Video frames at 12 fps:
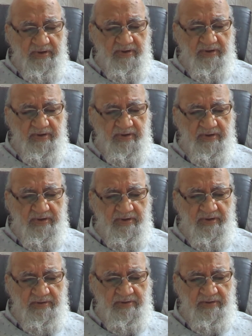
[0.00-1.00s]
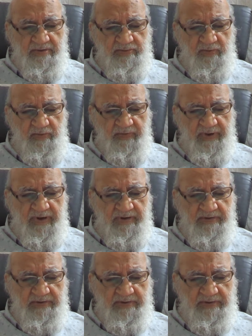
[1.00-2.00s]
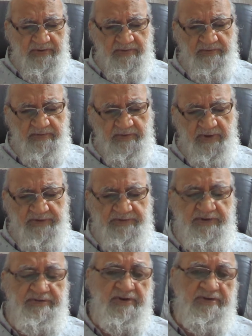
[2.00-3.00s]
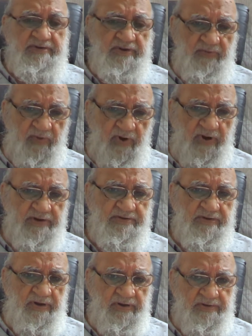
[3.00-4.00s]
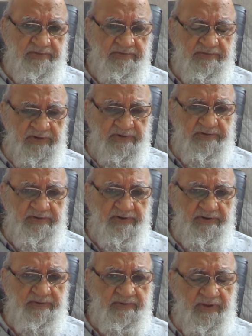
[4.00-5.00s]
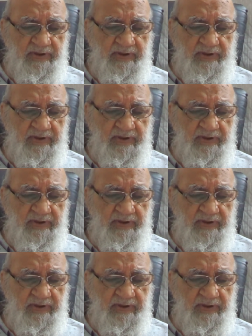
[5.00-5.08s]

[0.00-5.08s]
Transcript: so far as the existence of God is concerned,